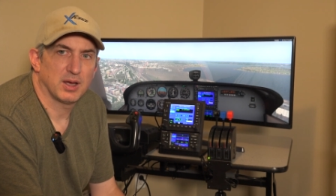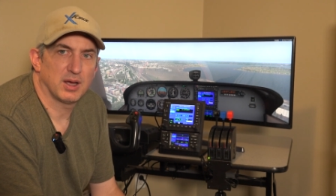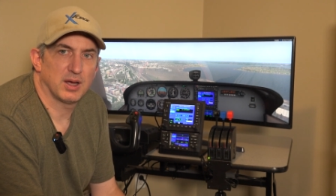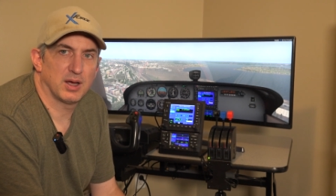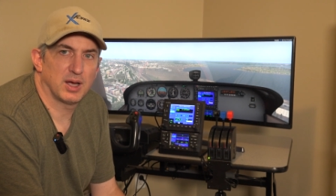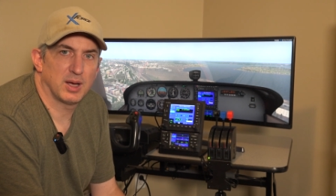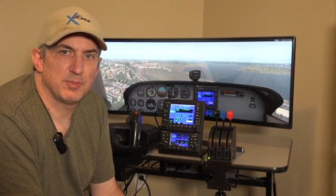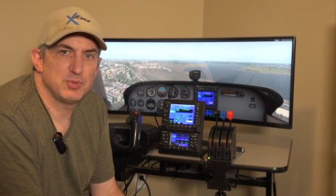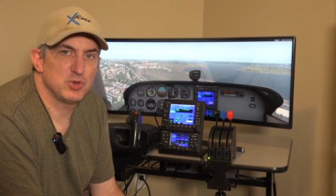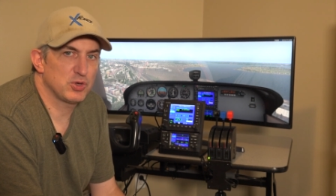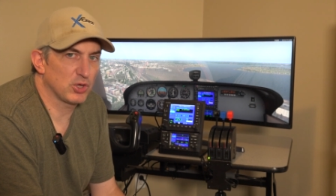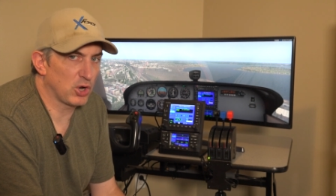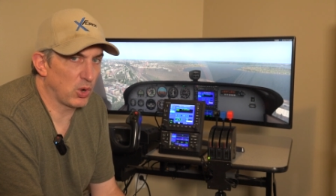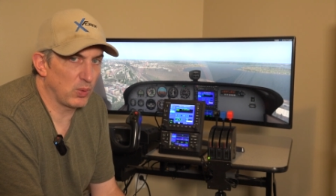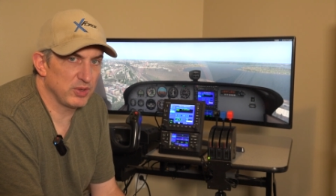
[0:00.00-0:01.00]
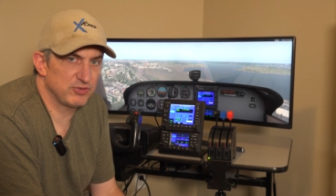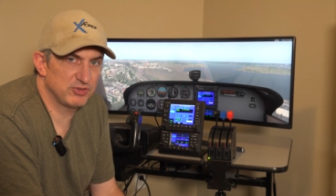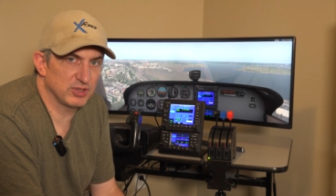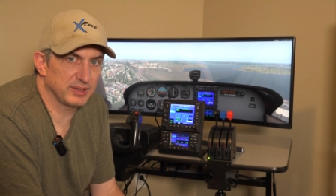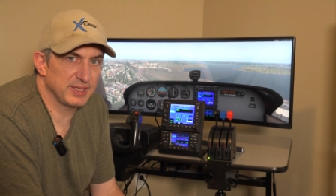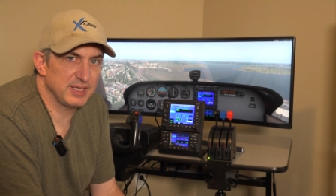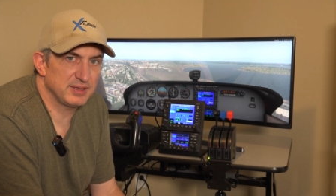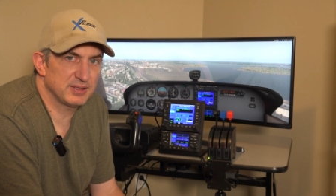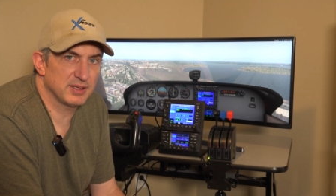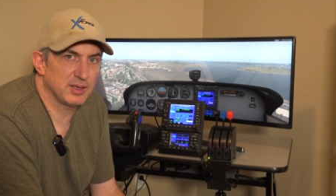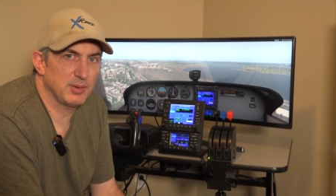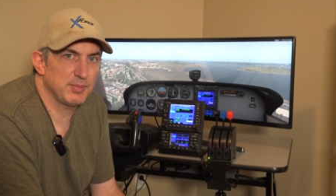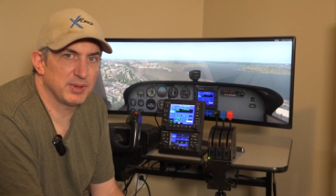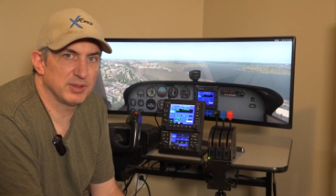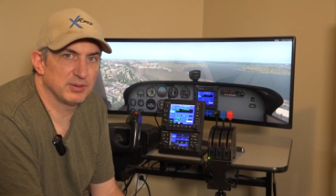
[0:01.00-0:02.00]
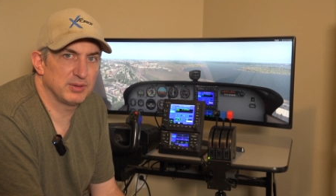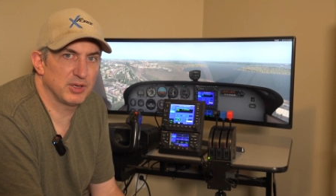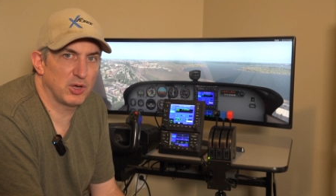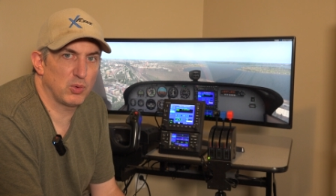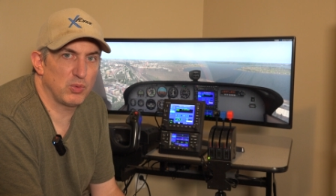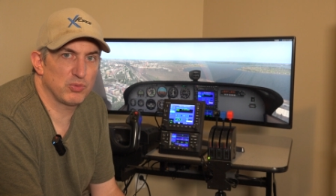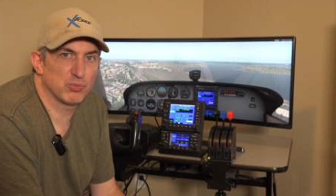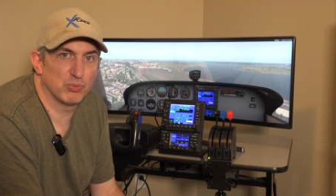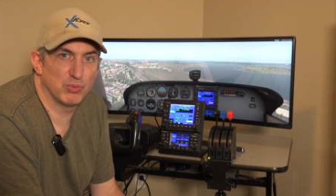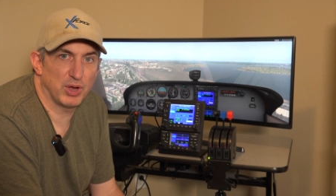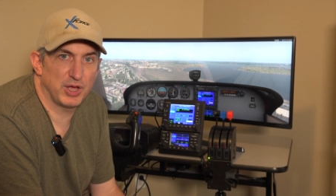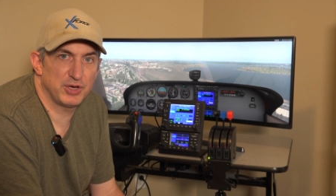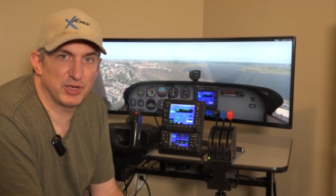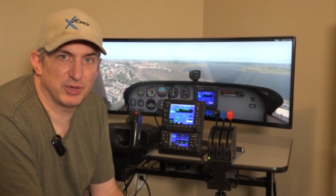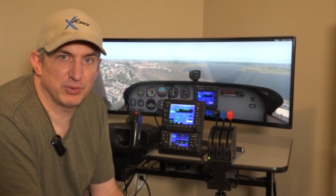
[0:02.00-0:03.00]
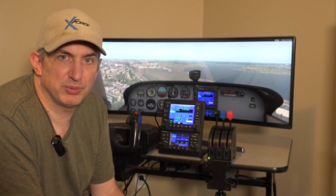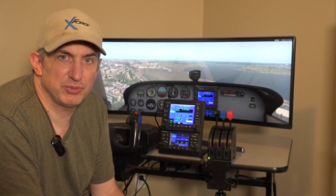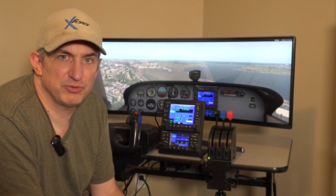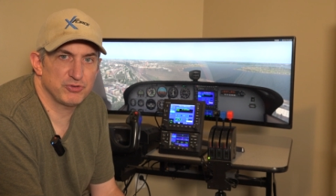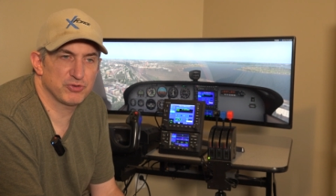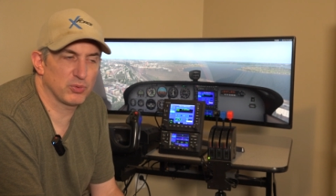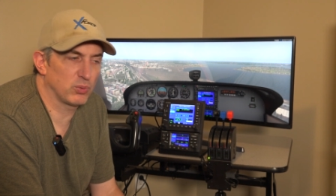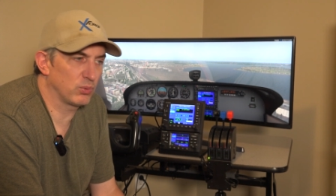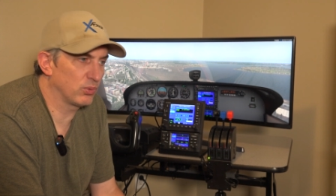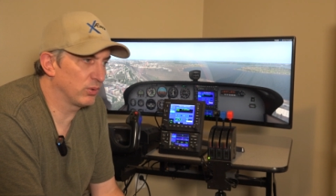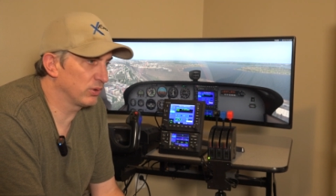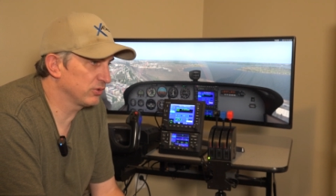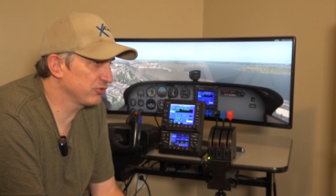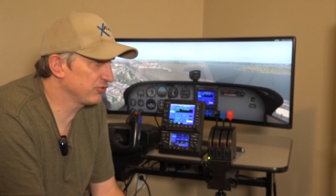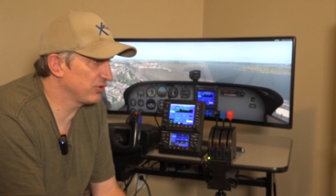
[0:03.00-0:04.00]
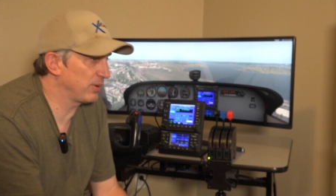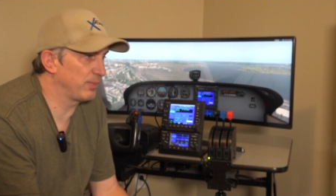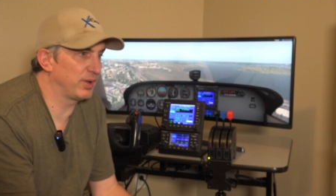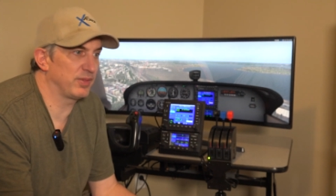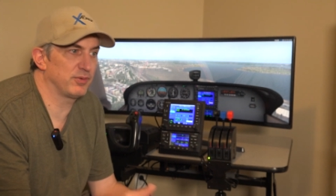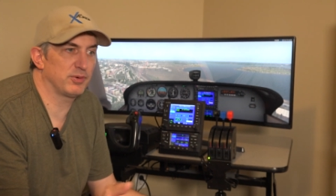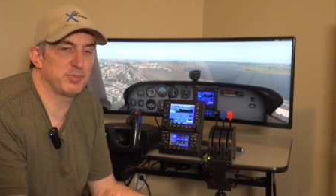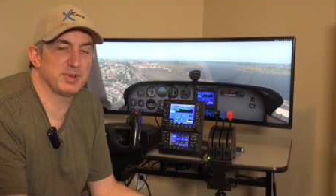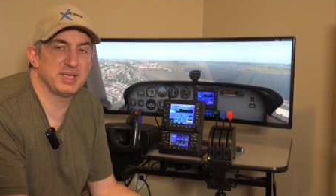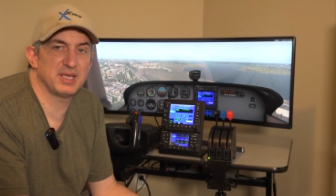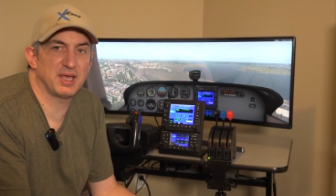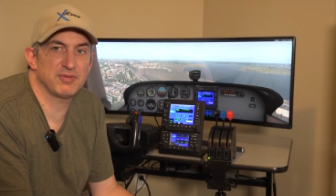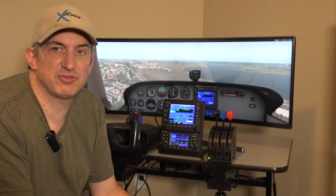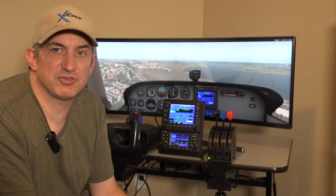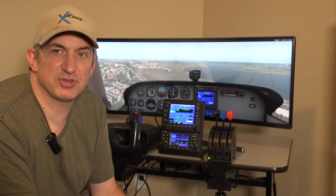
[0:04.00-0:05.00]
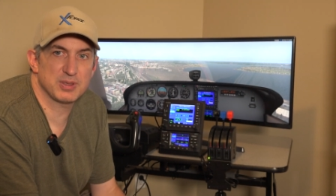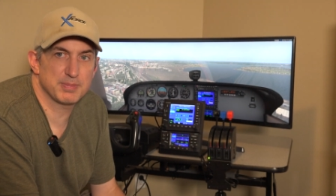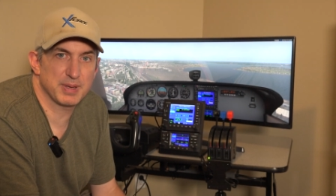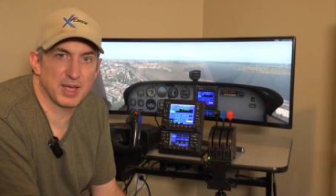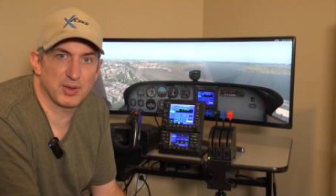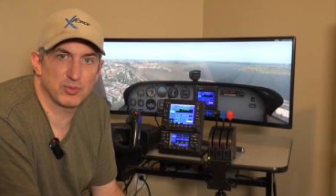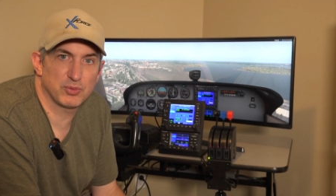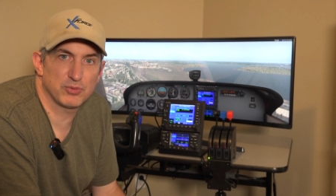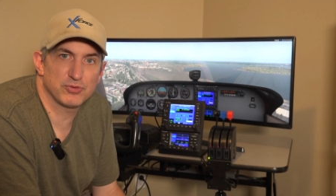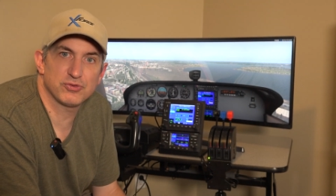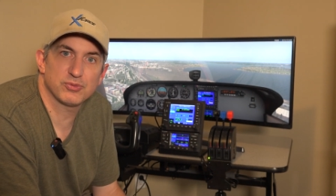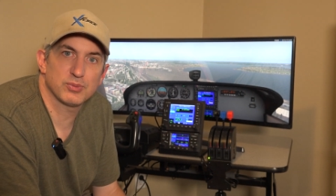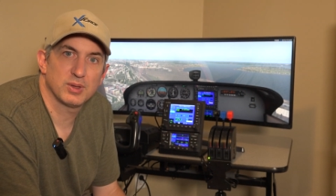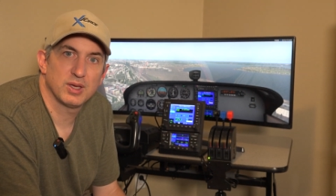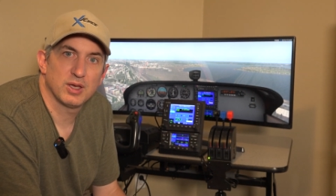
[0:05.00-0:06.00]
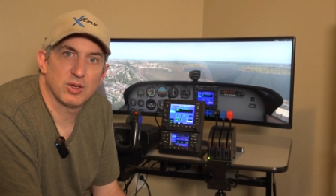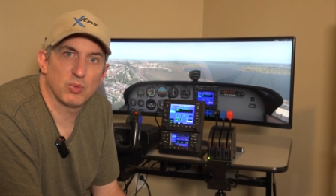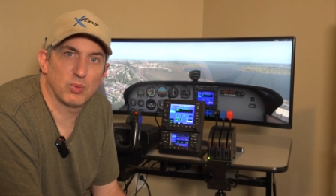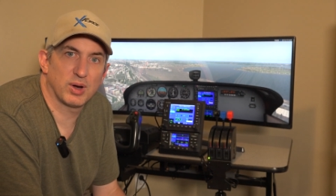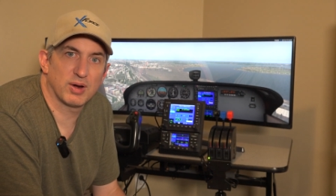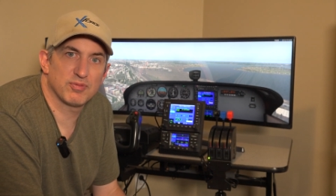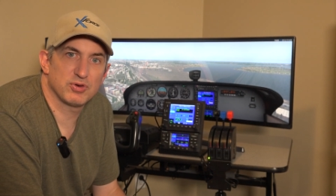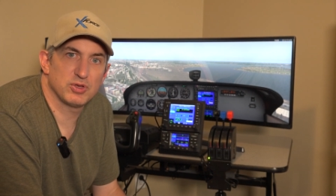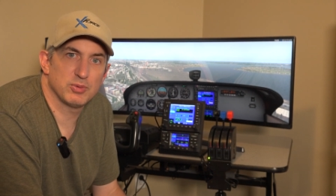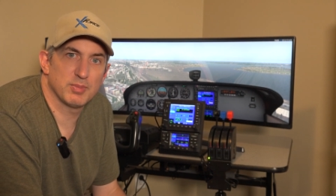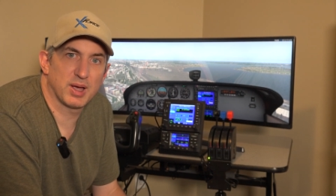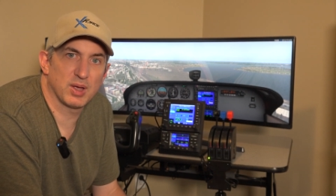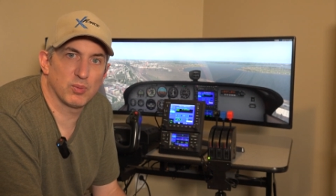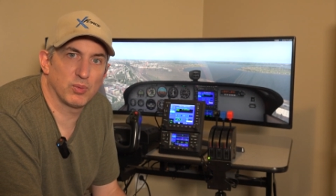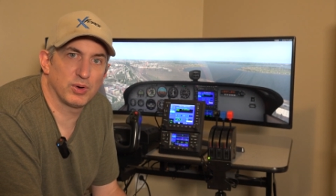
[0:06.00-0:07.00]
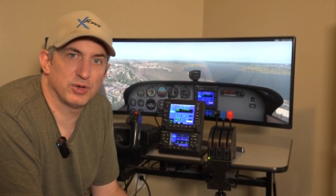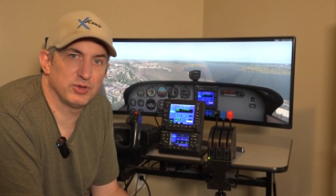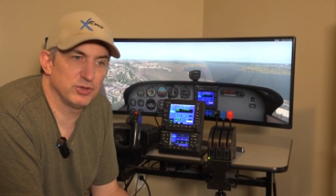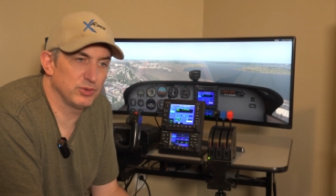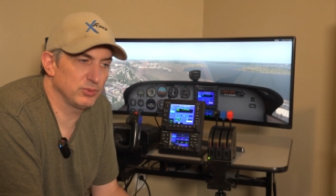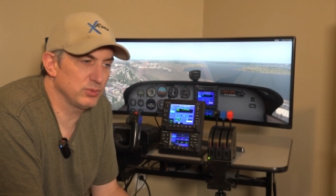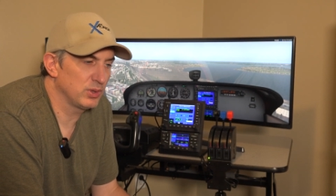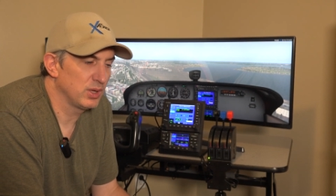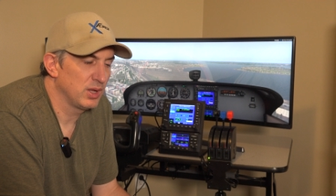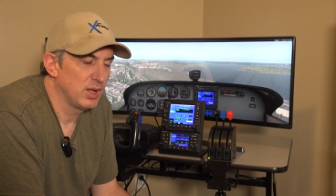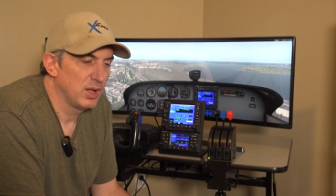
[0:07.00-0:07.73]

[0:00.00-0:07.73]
Um, you could always delete them and go with Ruddos or some other PFC pedals, whatever you might want to do.